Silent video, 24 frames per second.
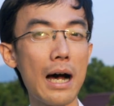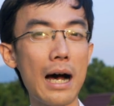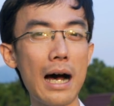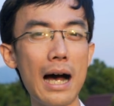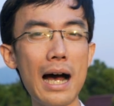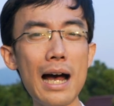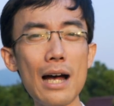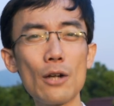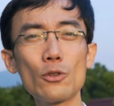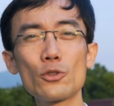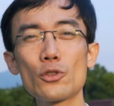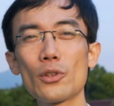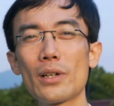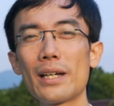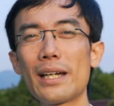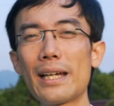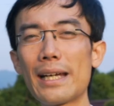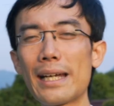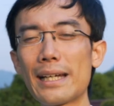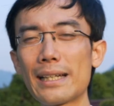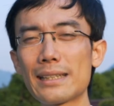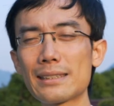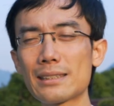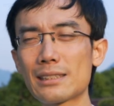How do
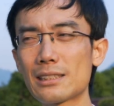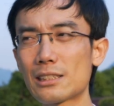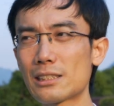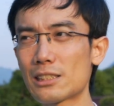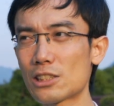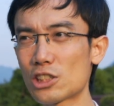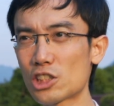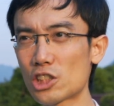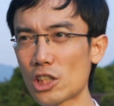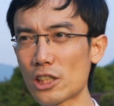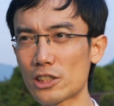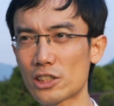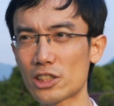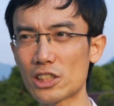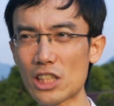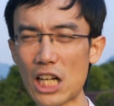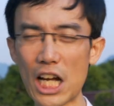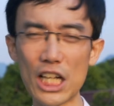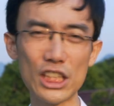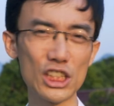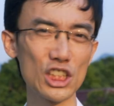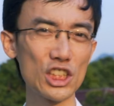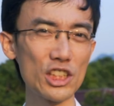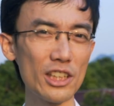I just
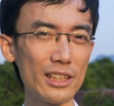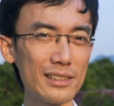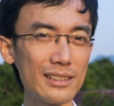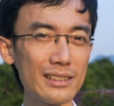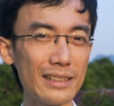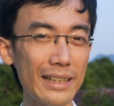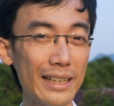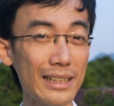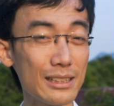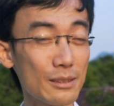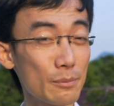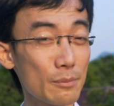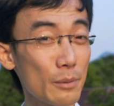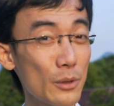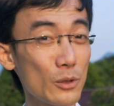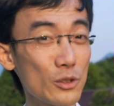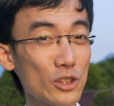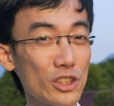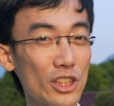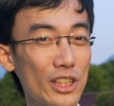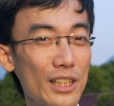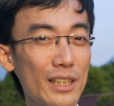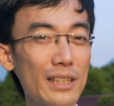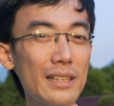adjust
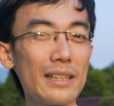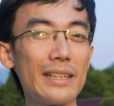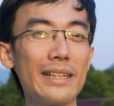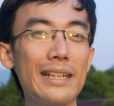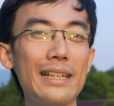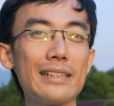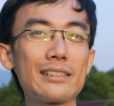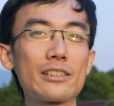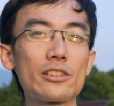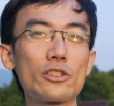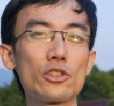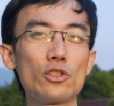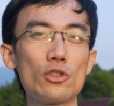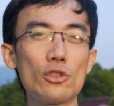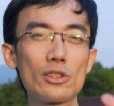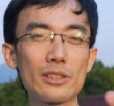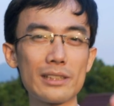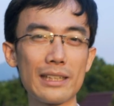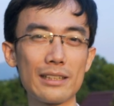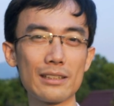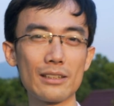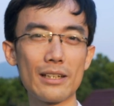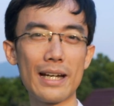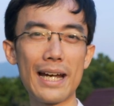exposure is
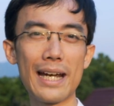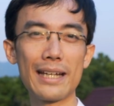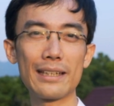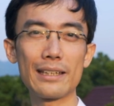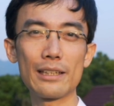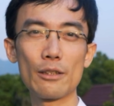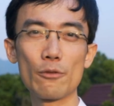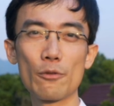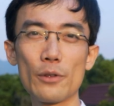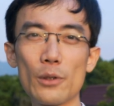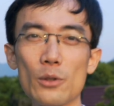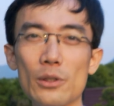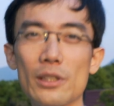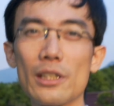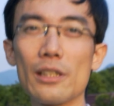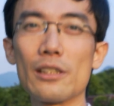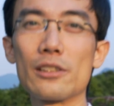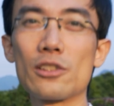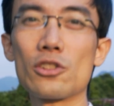using the ND filter.